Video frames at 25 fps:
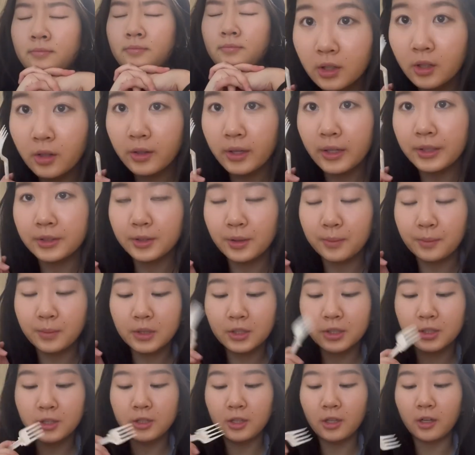Okay, so I'm gonna
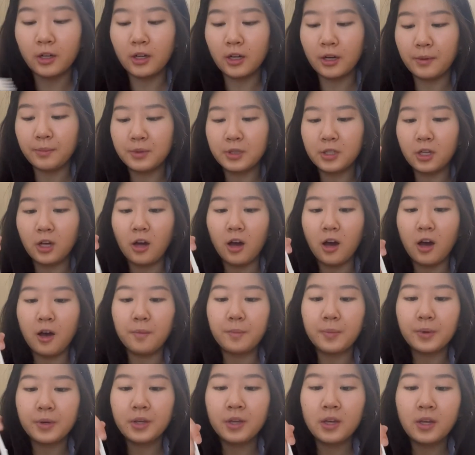start up top.
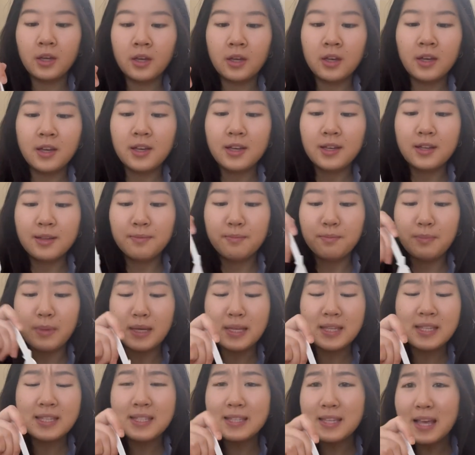My
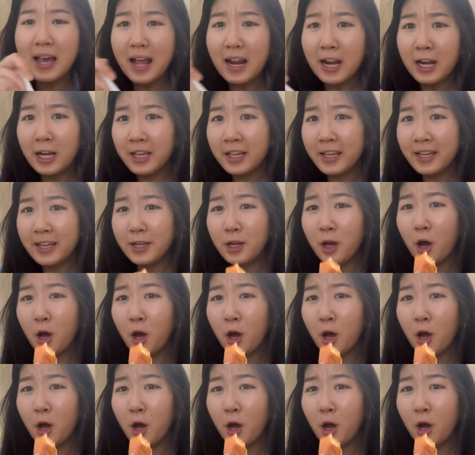salad,